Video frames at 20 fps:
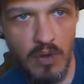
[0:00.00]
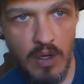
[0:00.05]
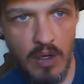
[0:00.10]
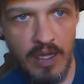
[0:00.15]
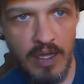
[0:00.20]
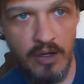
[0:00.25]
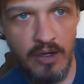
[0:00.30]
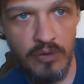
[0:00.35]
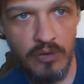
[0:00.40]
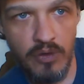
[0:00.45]

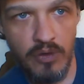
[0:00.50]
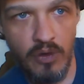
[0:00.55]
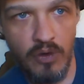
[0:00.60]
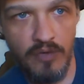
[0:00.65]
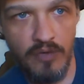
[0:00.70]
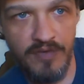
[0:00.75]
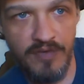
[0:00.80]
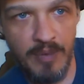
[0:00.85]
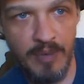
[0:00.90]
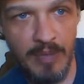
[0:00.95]
I don't know
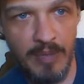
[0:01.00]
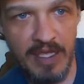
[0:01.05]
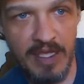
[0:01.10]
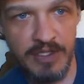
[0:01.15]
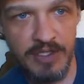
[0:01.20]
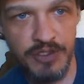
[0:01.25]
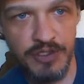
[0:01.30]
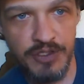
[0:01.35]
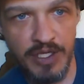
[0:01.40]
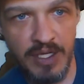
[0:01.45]
if I'm
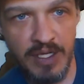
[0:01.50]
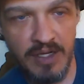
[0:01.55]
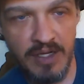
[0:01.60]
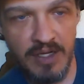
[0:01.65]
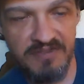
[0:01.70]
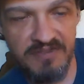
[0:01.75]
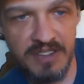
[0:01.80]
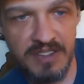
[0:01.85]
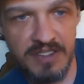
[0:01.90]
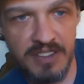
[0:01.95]
catching
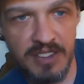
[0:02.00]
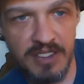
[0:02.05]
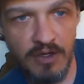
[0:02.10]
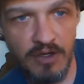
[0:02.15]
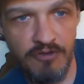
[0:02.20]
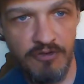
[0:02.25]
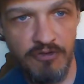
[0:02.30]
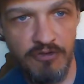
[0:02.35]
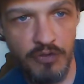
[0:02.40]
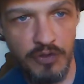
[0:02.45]
enough
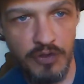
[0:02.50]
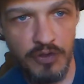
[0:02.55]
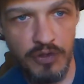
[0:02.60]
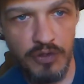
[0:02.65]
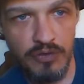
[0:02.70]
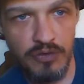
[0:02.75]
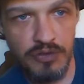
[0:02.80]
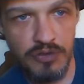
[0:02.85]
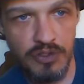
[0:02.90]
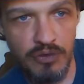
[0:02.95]
detail for
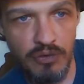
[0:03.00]
you